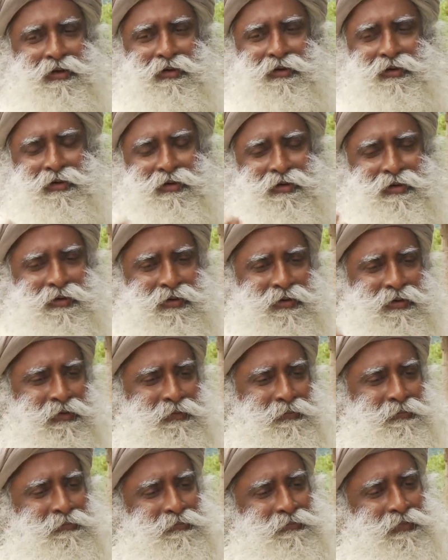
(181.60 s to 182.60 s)
Uh,
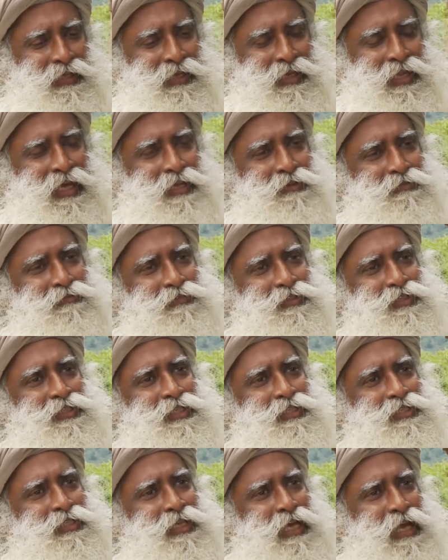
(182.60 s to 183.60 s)
a life which
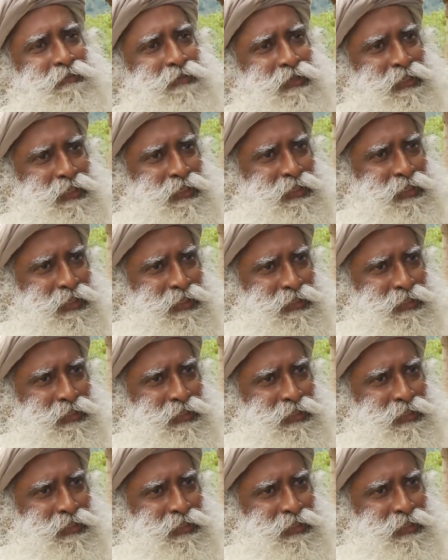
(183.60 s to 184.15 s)
doesn't have any